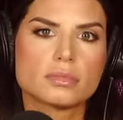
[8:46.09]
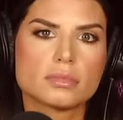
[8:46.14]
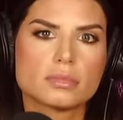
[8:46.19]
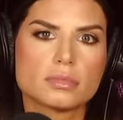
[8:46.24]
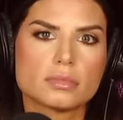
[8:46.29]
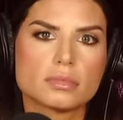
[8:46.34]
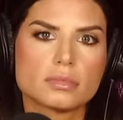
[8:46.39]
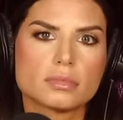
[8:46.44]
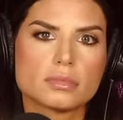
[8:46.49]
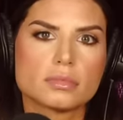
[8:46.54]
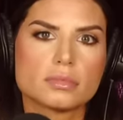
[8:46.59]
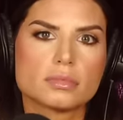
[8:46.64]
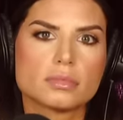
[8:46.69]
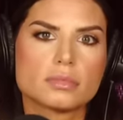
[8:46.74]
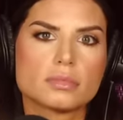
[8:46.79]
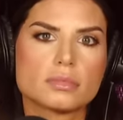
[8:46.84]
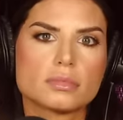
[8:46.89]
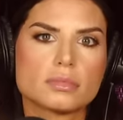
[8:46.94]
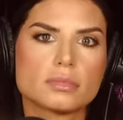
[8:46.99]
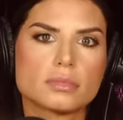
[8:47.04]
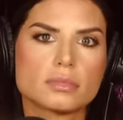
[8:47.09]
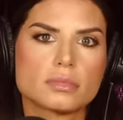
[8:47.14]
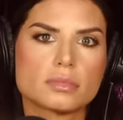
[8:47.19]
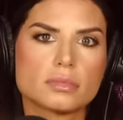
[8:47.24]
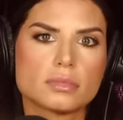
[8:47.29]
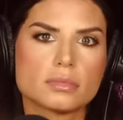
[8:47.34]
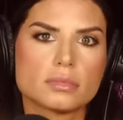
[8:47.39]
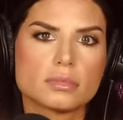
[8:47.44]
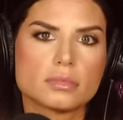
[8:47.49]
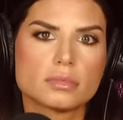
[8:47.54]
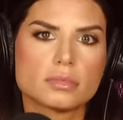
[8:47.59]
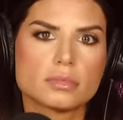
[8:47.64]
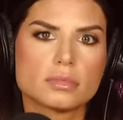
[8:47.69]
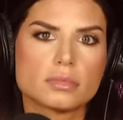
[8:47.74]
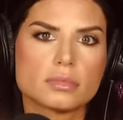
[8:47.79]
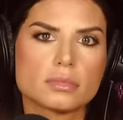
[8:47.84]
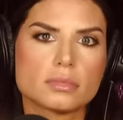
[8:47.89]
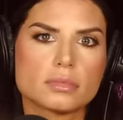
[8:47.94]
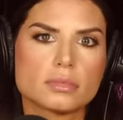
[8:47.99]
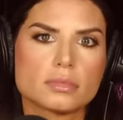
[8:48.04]

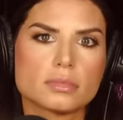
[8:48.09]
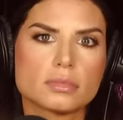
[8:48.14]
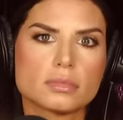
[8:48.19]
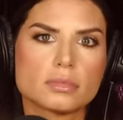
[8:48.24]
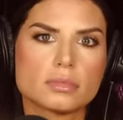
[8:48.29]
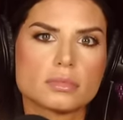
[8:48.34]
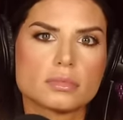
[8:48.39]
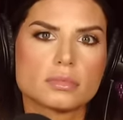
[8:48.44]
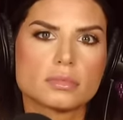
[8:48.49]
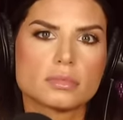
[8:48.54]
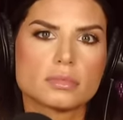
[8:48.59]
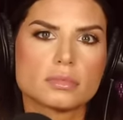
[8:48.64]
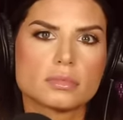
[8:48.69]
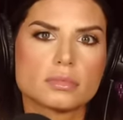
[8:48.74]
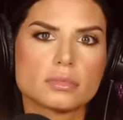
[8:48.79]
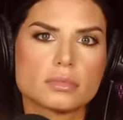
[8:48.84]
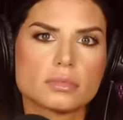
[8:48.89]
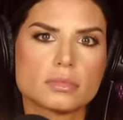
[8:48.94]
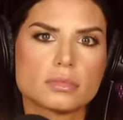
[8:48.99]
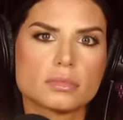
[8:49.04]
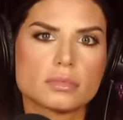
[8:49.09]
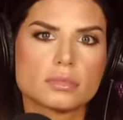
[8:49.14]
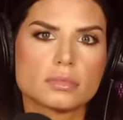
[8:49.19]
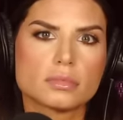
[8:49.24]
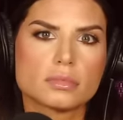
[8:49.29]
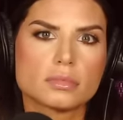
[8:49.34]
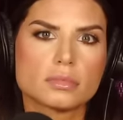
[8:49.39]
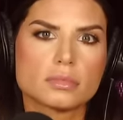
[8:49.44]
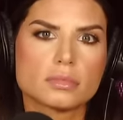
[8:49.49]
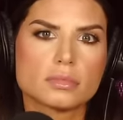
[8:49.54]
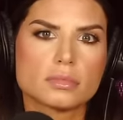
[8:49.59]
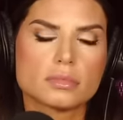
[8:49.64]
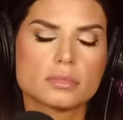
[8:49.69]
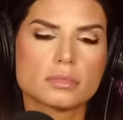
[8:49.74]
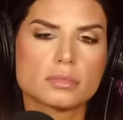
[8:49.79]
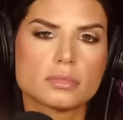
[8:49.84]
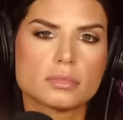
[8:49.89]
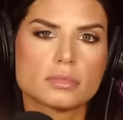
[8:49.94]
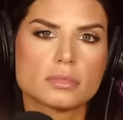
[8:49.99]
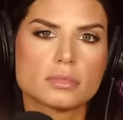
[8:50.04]

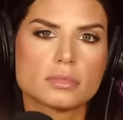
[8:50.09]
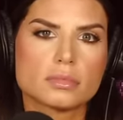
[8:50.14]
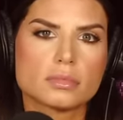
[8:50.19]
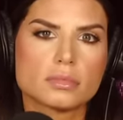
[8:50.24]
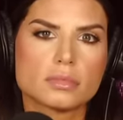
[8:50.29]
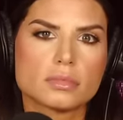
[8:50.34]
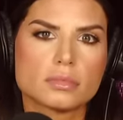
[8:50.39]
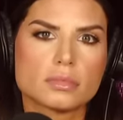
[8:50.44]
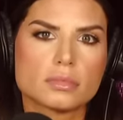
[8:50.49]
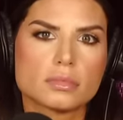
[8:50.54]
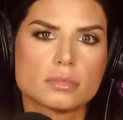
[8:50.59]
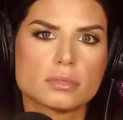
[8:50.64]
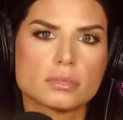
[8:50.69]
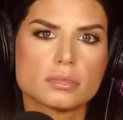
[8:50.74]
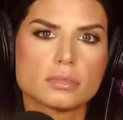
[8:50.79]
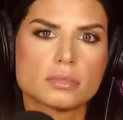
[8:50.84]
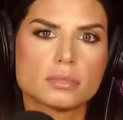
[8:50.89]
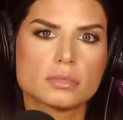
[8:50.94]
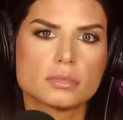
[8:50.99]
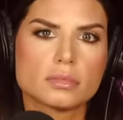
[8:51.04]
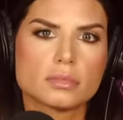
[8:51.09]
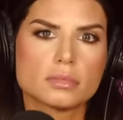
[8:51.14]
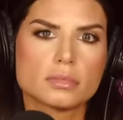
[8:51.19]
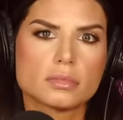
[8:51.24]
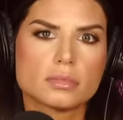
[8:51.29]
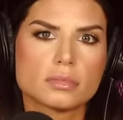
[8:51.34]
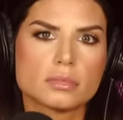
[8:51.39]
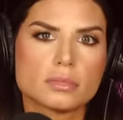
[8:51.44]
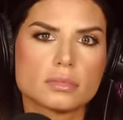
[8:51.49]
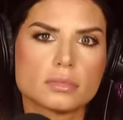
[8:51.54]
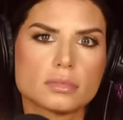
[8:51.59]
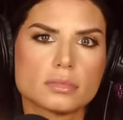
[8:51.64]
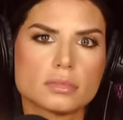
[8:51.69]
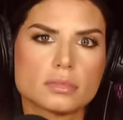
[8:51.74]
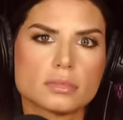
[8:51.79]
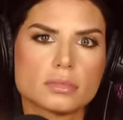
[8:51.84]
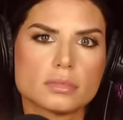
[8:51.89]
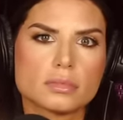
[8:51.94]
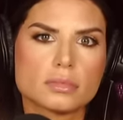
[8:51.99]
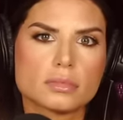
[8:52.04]

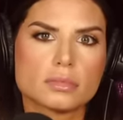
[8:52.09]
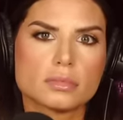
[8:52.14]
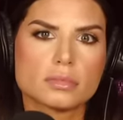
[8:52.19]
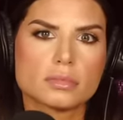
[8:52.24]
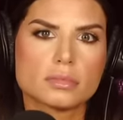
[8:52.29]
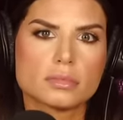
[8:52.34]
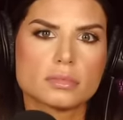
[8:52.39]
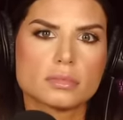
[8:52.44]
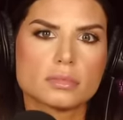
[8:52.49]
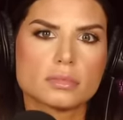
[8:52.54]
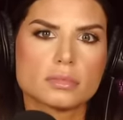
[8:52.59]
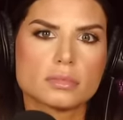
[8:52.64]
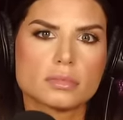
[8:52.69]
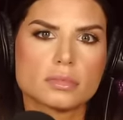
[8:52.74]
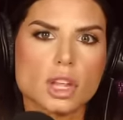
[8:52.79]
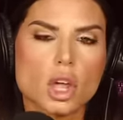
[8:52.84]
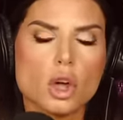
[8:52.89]
This person isn't speaking.